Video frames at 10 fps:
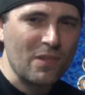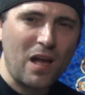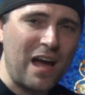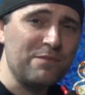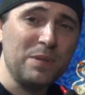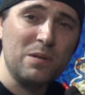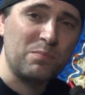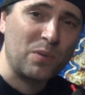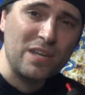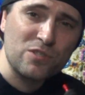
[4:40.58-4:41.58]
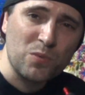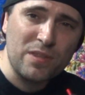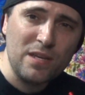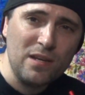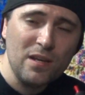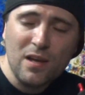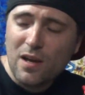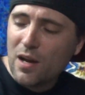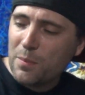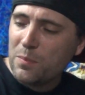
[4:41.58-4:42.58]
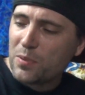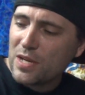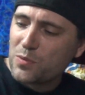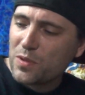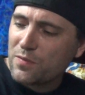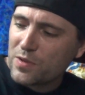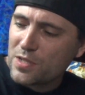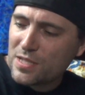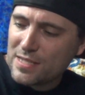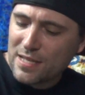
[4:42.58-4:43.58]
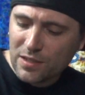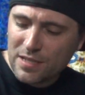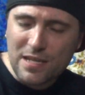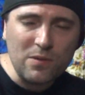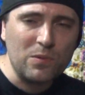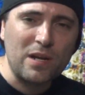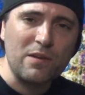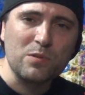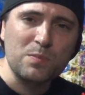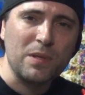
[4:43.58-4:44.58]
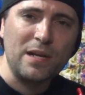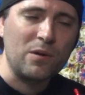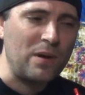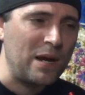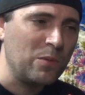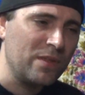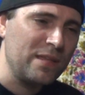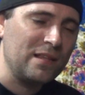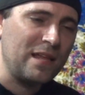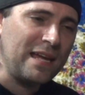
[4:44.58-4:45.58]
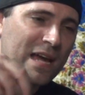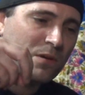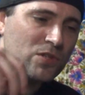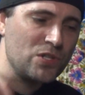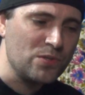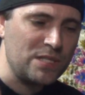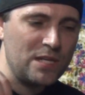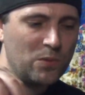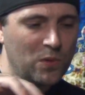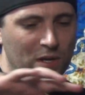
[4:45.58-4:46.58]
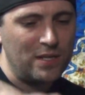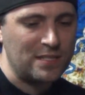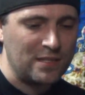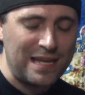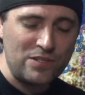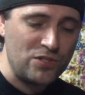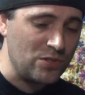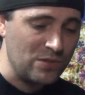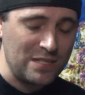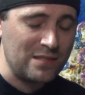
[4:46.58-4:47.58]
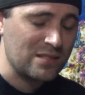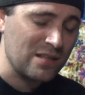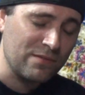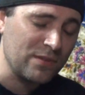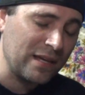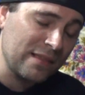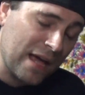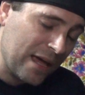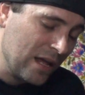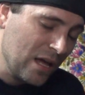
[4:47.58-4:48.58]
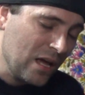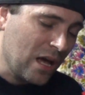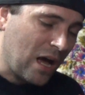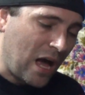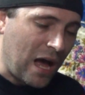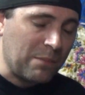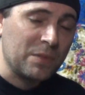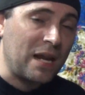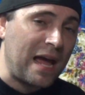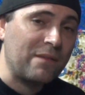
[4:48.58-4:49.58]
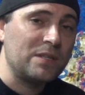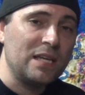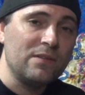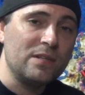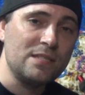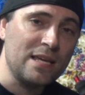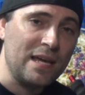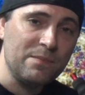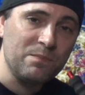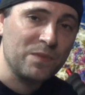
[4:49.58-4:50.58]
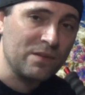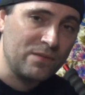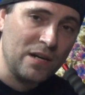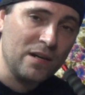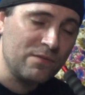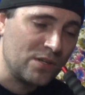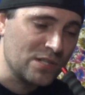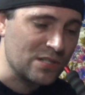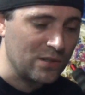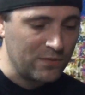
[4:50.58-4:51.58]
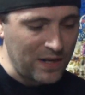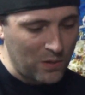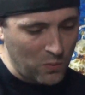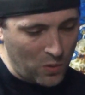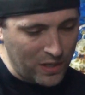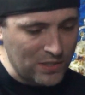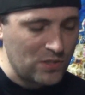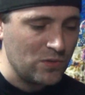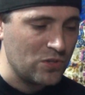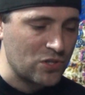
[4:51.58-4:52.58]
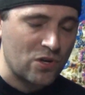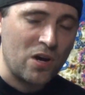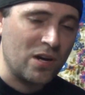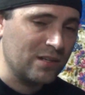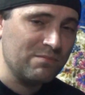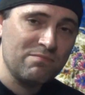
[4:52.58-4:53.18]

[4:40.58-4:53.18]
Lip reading: I've been impressed with it. I'm impressed with the versatility when I was playing around with it, like how juicy it was, less juicy and stuff like that. I'm going to have to give it a 10. Very versatile. If I don't want it too strong,